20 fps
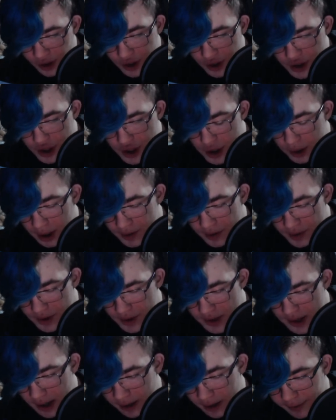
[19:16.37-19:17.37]
Do you love
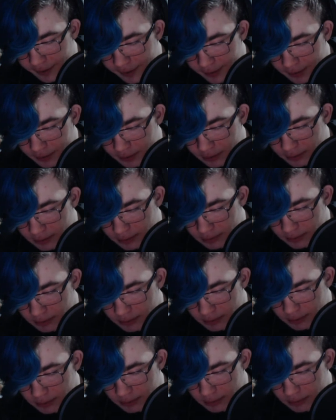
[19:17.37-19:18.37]
yourself?
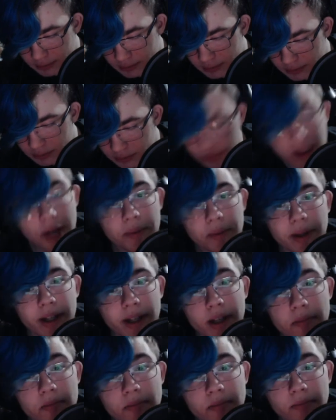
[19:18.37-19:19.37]
Not really.